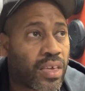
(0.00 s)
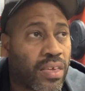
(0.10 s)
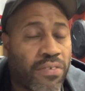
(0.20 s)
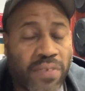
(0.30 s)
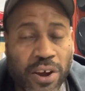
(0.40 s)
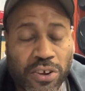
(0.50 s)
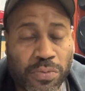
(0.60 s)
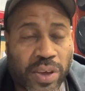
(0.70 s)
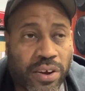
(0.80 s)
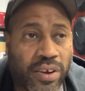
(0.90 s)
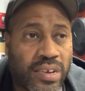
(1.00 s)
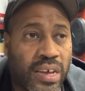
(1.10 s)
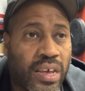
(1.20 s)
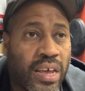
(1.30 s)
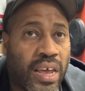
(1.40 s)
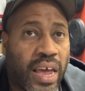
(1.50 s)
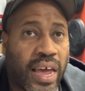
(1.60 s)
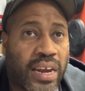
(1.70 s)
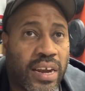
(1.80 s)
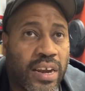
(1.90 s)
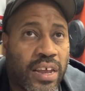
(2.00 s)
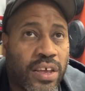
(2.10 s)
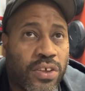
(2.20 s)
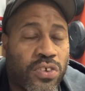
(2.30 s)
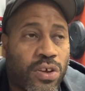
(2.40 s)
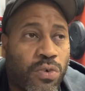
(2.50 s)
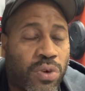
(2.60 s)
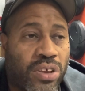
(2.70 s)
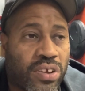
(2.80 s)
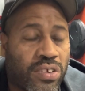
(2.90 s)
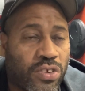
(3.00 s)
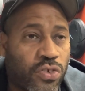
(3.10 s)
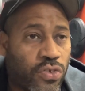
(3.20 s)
fairing speakers, and so we just